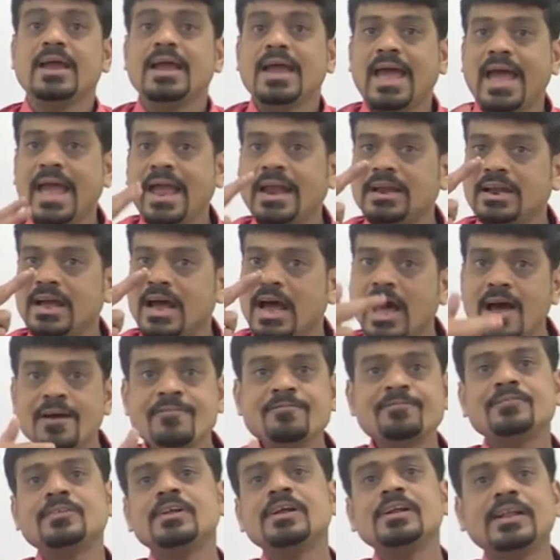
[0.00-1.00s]
And
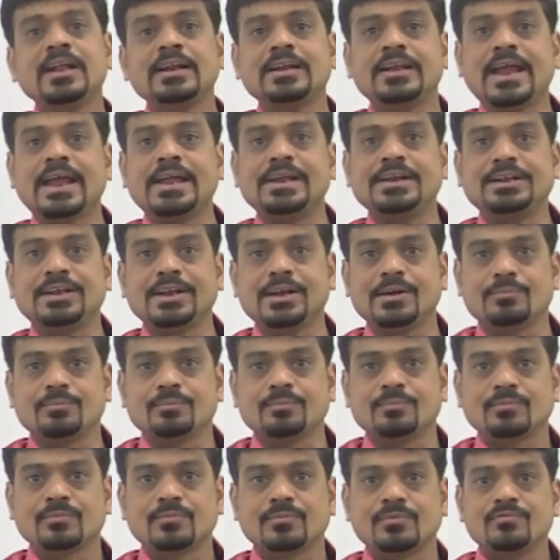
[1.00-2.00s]
after that item,
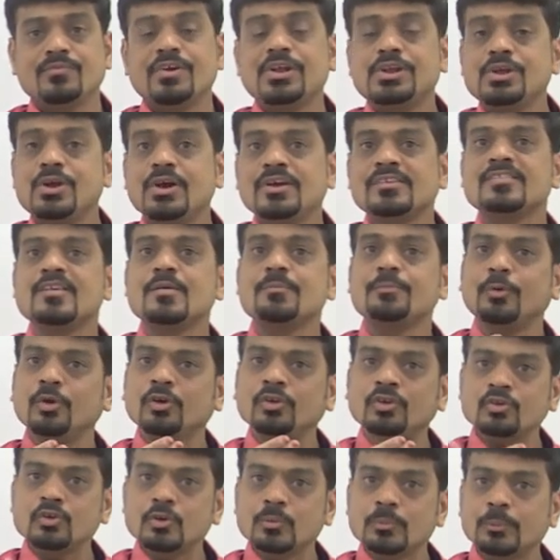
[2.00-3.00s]
when you are
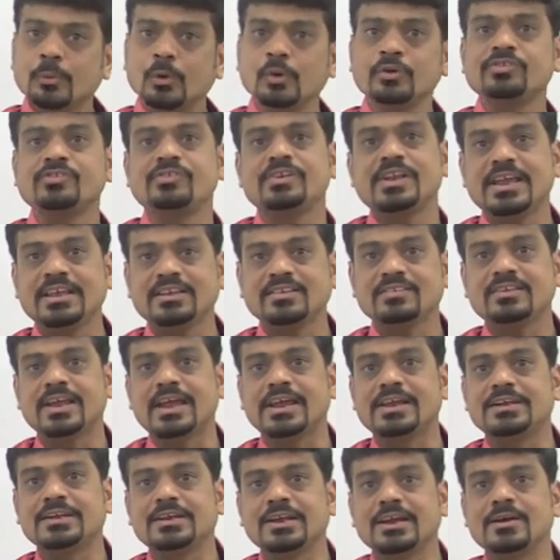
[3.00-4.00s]
supposed to post next
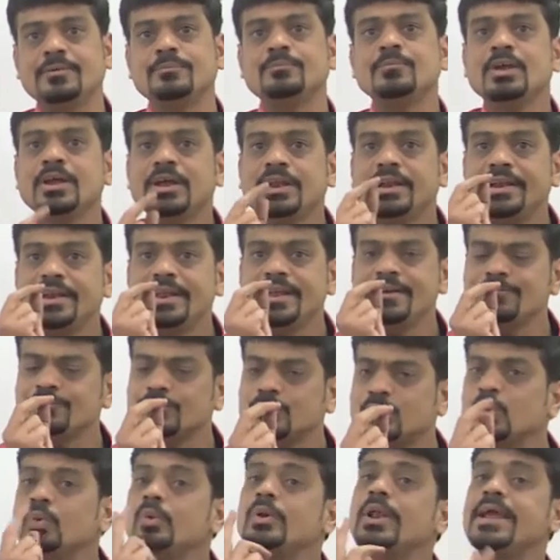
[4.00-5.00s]
item, leave
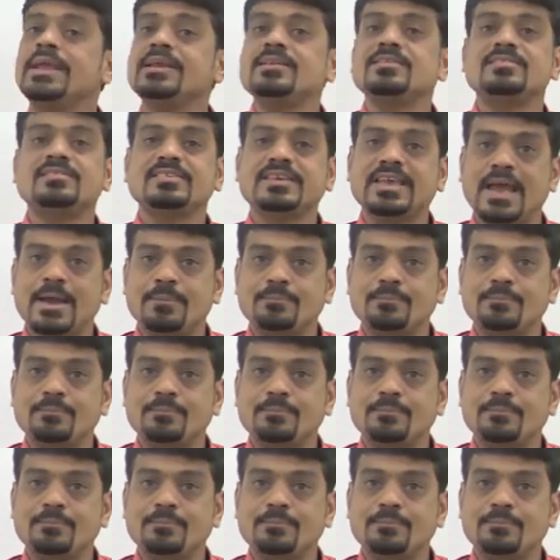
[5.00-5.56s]
2 lines gap.